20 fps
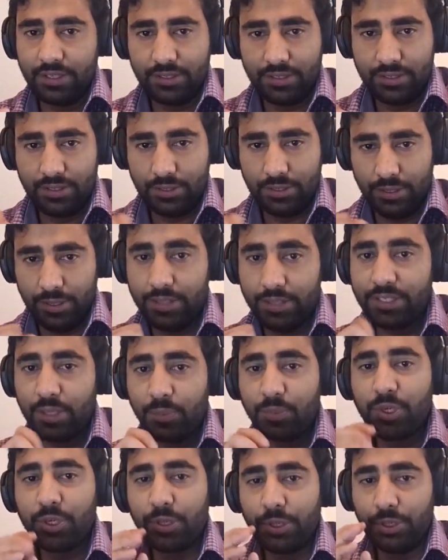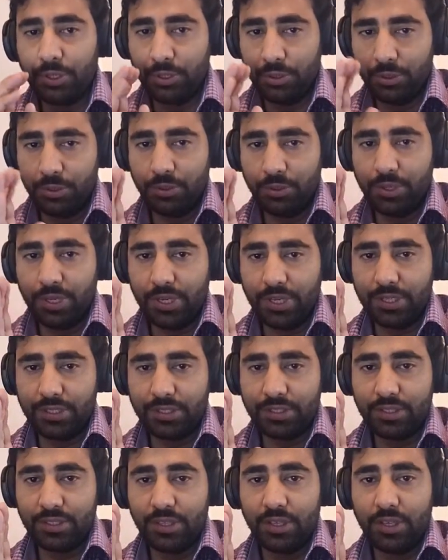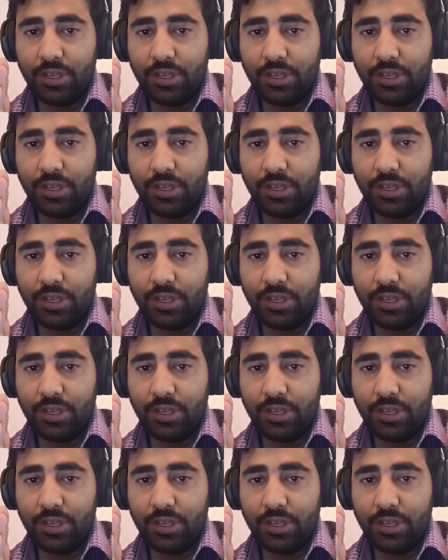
It's it's up to you guys